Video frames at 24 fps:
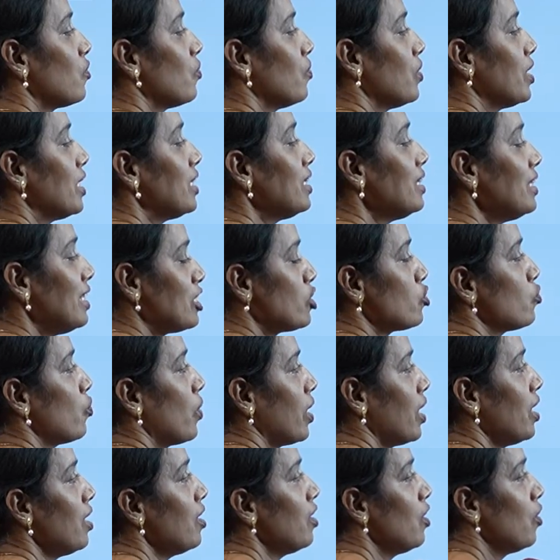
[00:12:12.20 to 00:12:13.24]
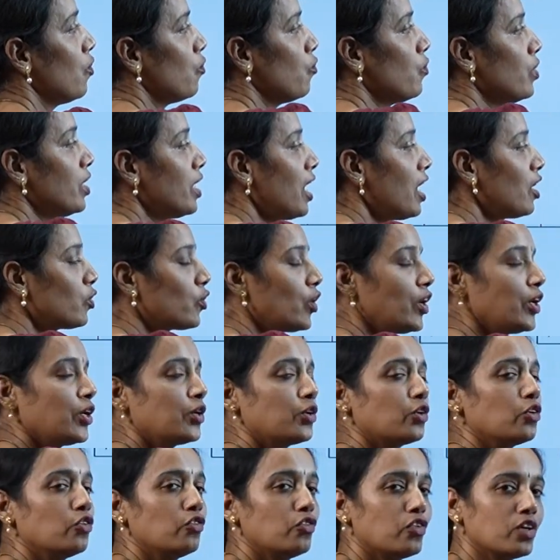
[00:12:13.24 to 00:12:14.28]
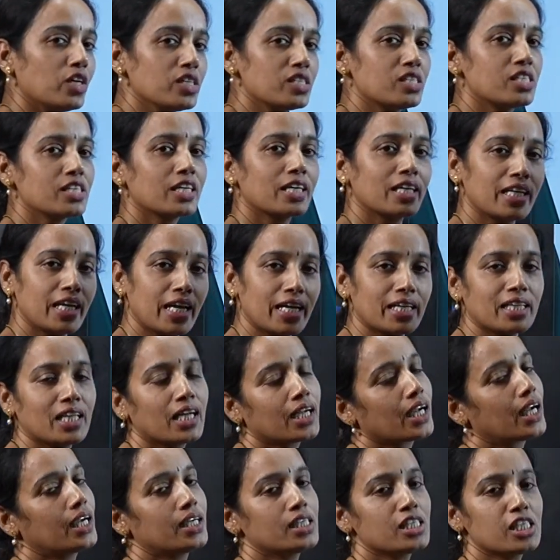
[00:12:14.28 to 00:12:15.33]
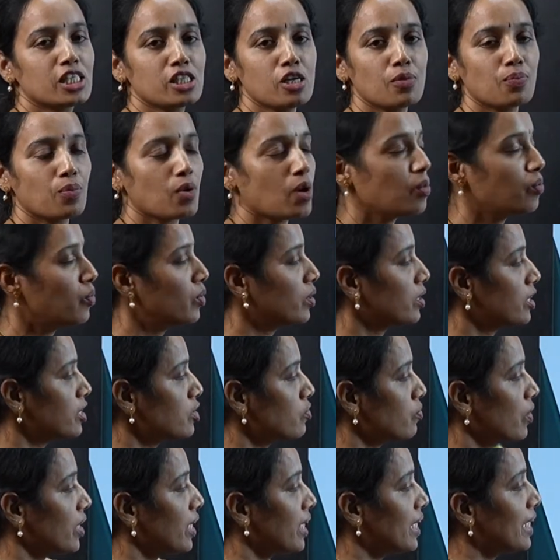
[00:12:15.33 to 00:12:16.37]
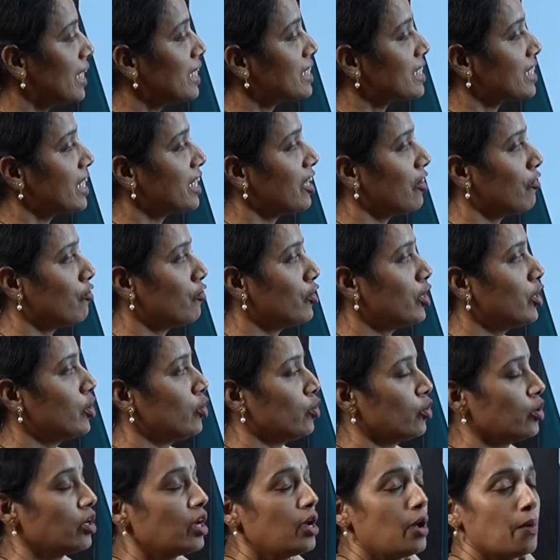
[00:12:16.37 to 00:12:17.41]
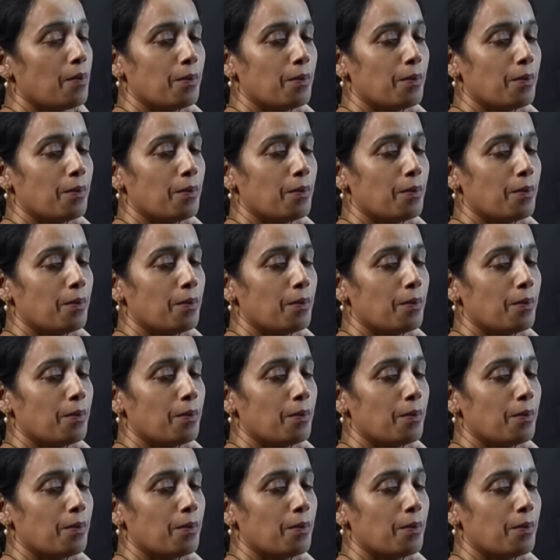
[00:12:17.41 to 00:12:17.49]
In this way, we are going to first create the conditional probabilities for each and every node.